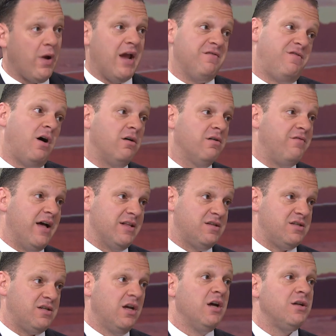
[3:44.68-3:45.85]
rainfall
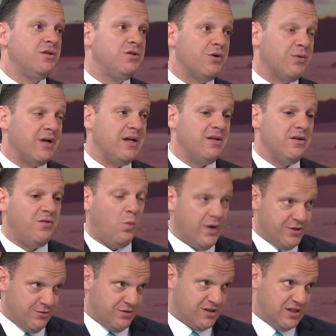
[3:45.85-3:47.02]
events during the
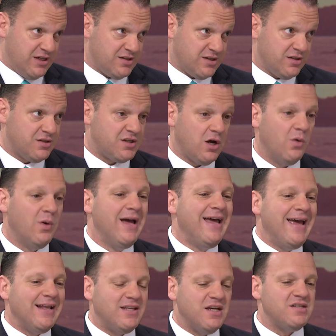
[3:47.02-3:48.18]
winter season. So
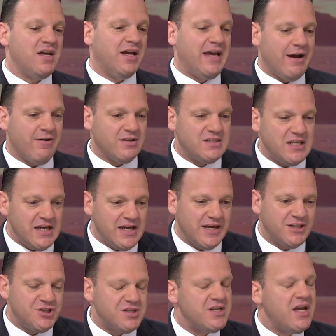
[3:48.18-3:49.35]
it doesn't guarantee it,
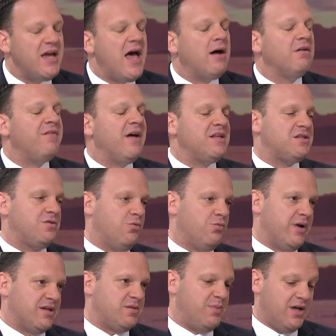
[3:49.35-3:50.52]
it just elevates the
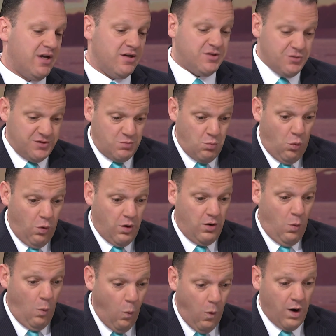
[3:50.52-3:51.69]
risk because there's more
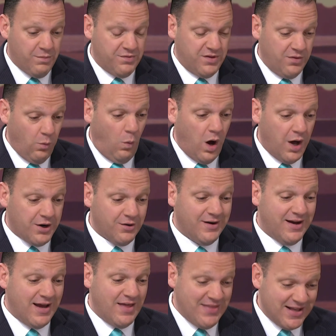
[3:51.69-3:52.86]
warmth in the water,
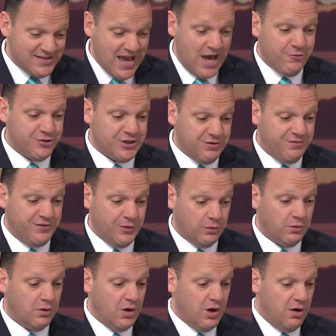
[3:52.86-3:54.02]
and that's energy and
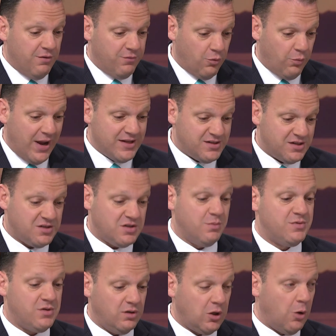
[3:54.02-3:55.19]
fuel for rain
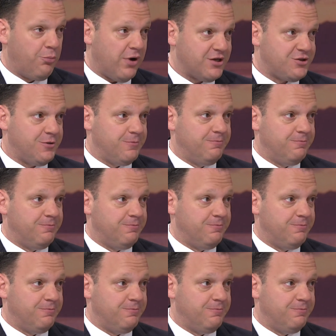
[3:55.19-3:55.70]
systems, low pressure.